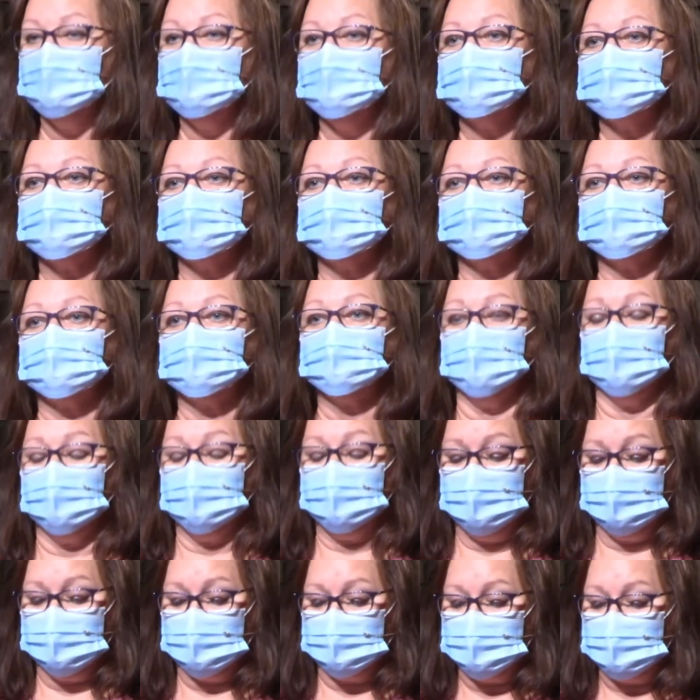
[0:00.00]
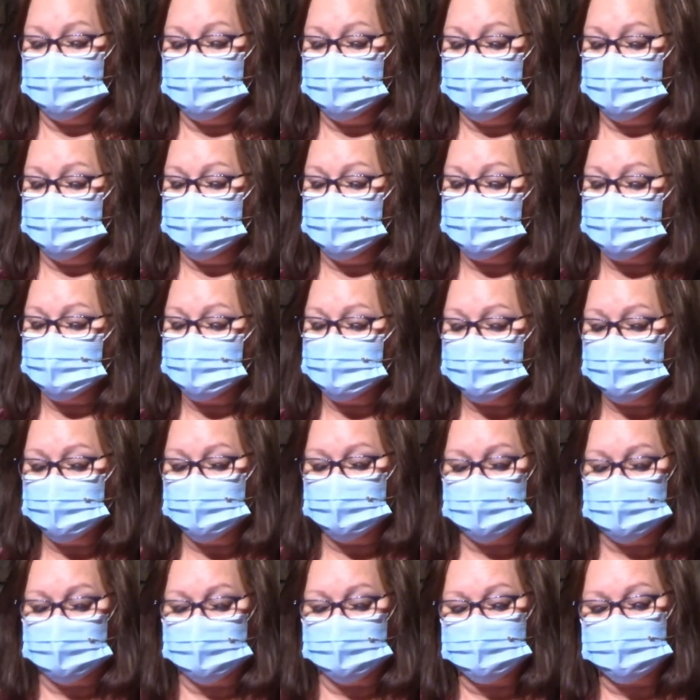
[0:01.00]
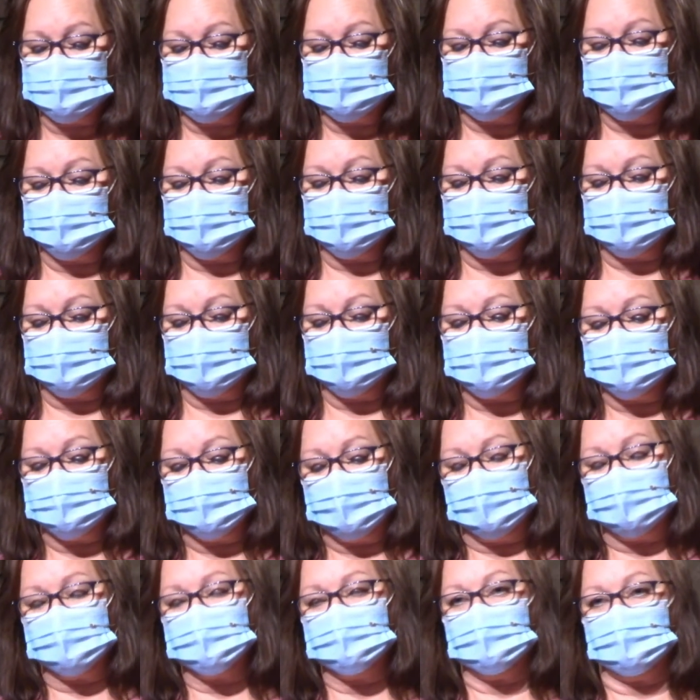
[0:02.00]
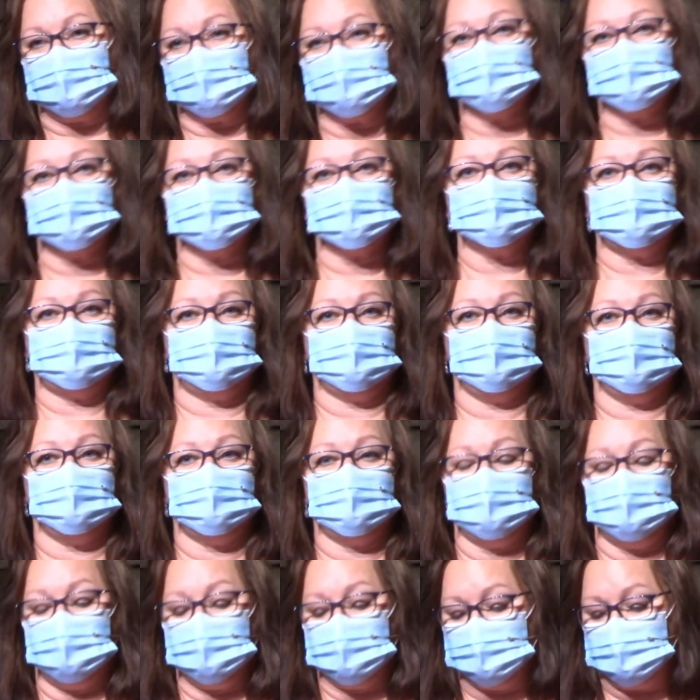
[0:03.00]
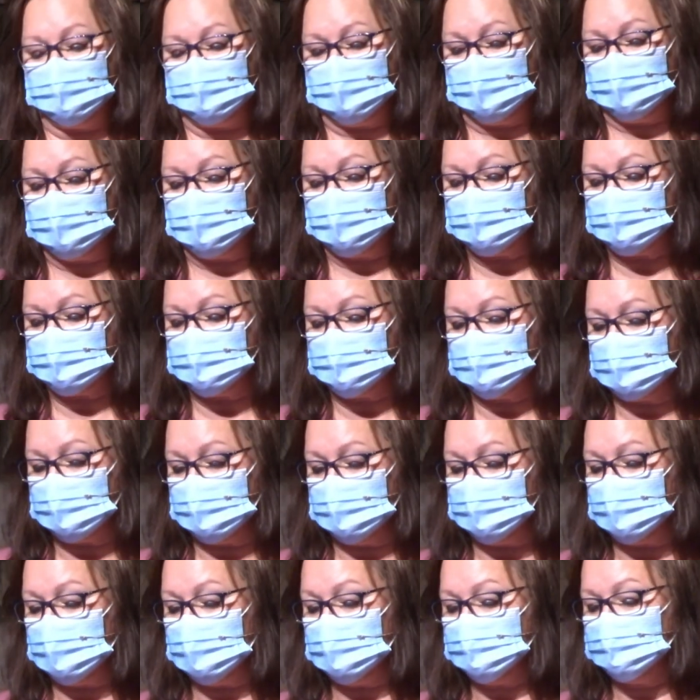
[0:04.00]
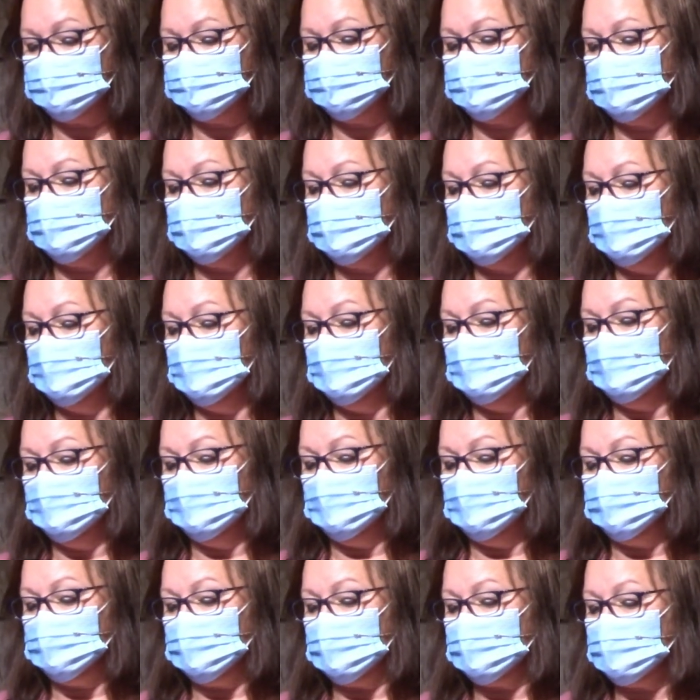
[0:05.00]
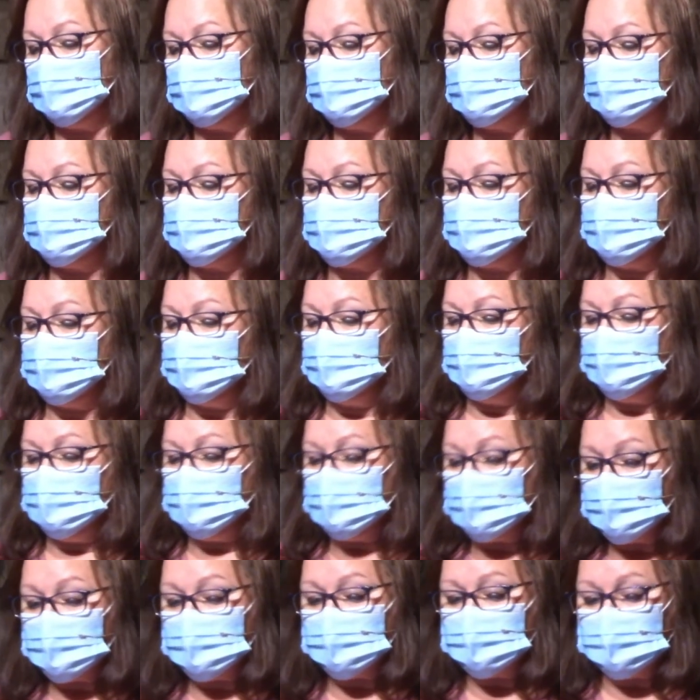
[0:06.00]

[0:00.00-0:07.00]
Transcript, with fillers: So this morning, I want to give you a few minutes to think about that understanding of financial giving. Because here's